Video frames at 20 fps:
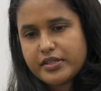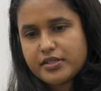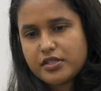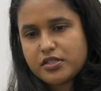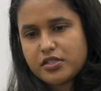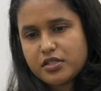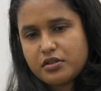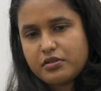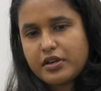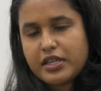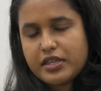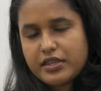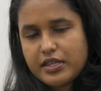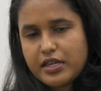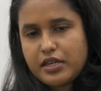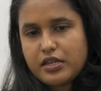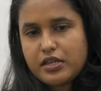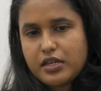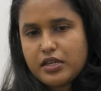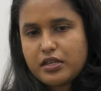And so I
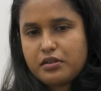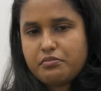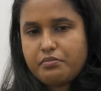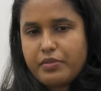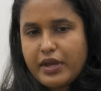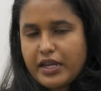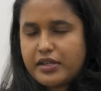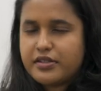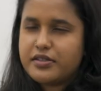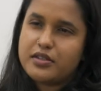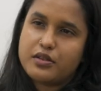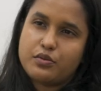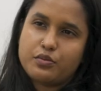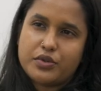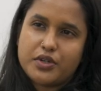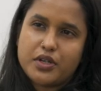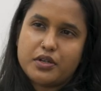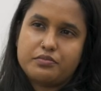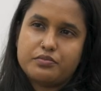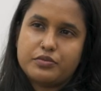think in painting, what
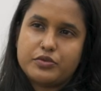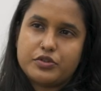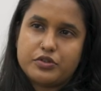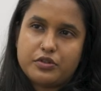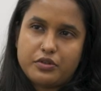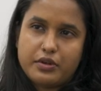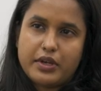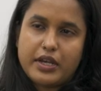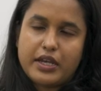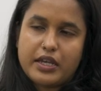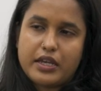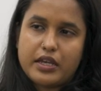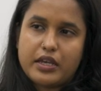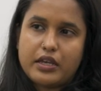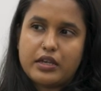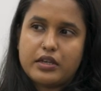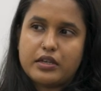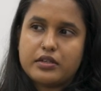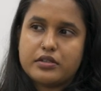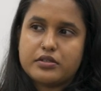I'm doing
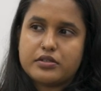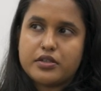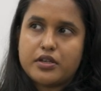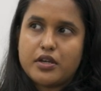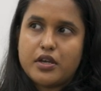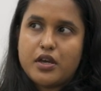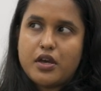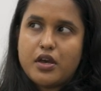is